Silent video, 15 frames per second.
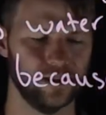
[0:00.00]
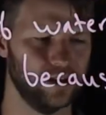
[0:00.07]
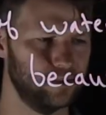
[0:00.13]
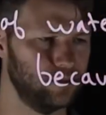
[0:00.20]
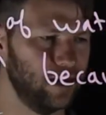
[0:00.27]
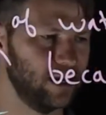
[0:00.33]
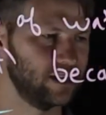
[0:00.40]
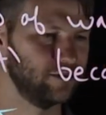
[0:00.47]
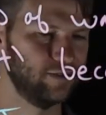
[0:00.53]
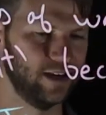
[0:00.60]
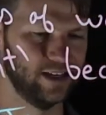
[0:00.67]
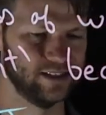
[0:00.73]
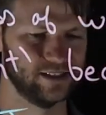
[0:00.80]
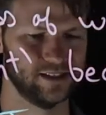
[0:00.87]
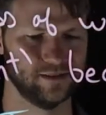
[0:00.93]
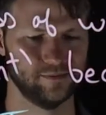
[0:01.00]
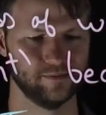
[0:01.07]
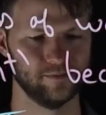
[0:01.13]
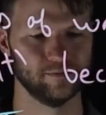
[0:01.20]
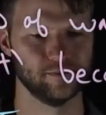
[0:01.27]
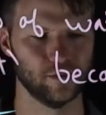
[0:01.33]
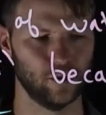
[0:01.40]
a block of ice,
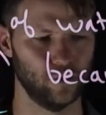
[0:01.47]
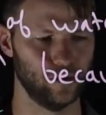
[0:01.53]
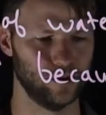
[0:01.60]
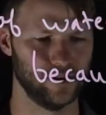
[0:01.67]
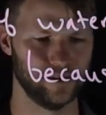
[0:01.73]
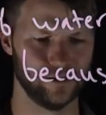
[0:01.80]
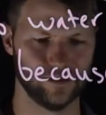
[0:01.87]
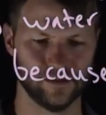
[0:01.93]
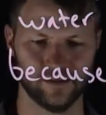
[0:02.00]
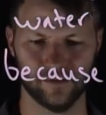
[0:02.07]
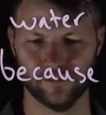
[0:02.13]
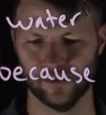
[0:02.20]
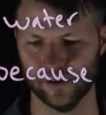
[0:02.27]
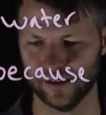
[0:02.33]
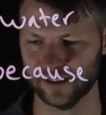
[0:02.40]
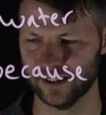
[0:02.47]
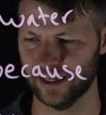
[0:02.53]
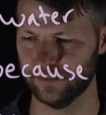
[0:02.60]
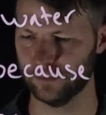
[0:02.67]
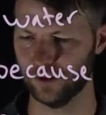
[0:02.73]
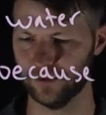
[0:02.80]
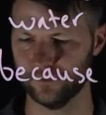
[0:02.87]
or for
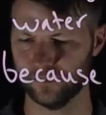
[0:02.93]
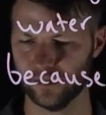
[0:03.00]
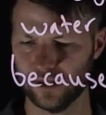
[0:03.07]
example.